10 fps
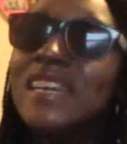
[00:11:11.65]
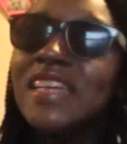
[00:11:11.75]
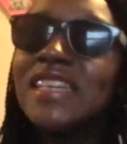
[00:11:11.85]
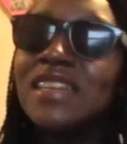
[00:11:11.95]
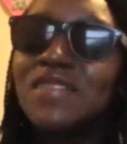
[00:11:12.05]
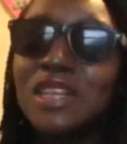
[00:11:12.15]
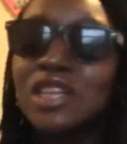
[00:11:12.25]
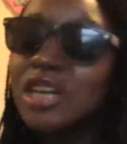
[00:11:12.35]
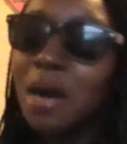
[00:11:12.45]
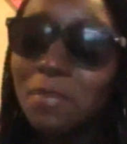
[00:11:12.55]
He didn't even
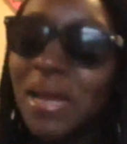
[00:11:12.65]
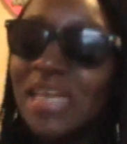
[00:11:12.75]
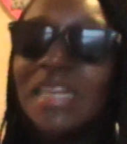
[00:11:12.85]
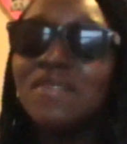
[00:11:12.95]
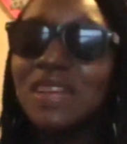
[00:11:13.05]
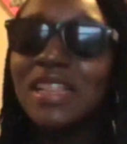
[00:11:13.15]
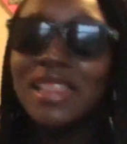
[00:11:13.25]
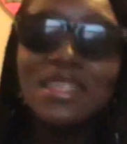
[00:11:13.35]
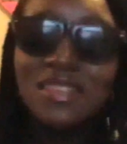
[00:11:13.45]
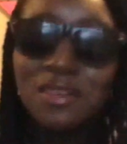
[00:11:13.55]
come back. He didn't even
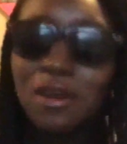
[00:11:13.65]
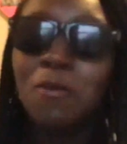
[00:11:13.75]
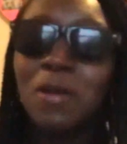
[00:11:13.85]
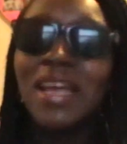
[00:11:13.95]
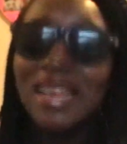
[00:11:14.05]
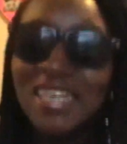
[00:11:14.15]
glance in our way.